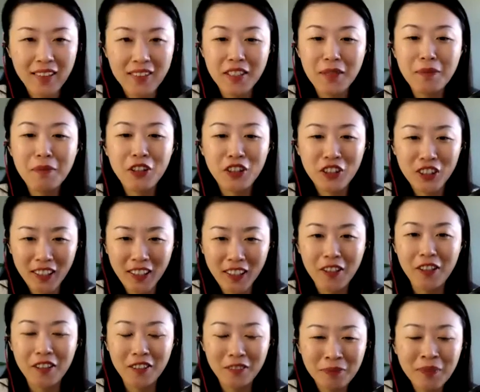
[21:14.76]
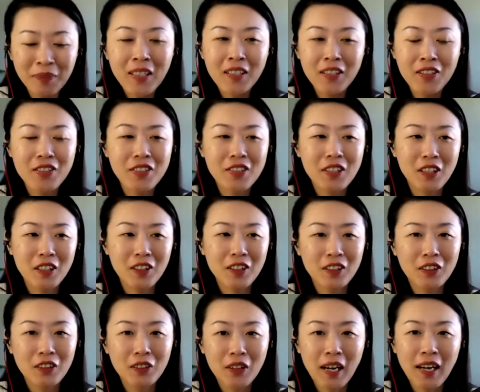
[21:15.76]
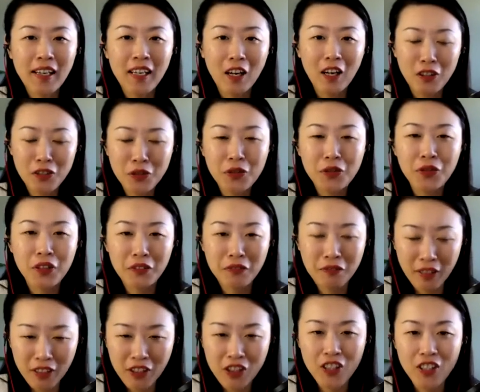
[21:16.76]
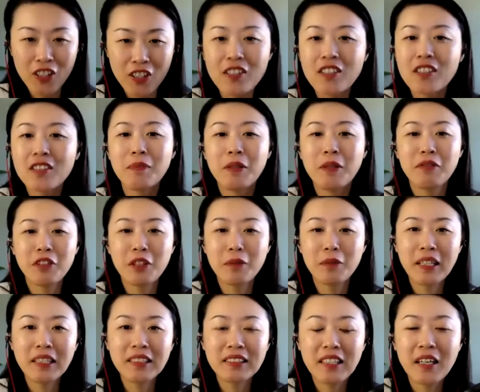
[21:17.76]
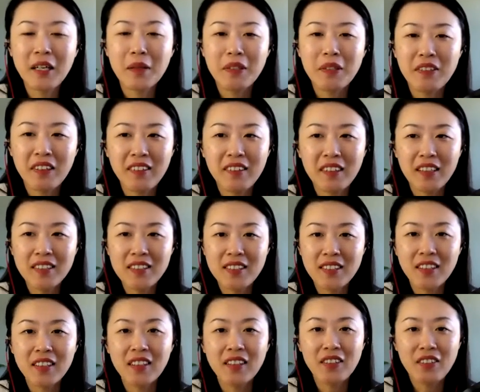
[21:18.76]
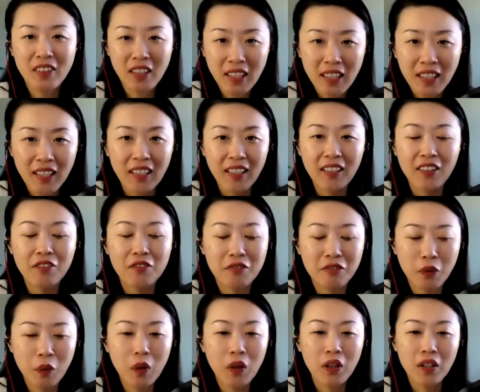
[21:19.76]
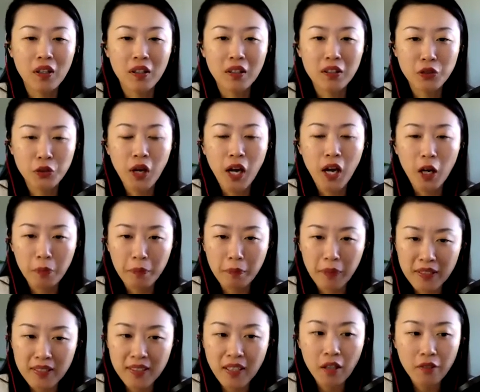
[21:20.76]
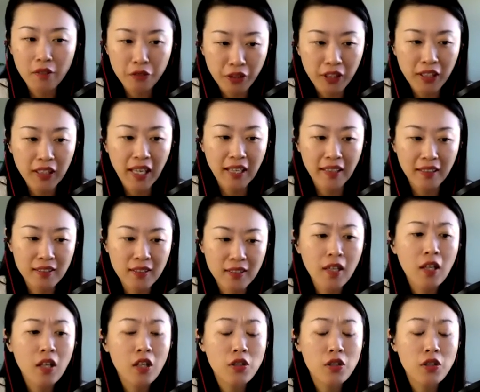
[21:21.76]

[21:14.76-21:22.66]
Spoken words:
similar here. So I also read fictions before bedtime. I think that's a thing, or to help myself relax.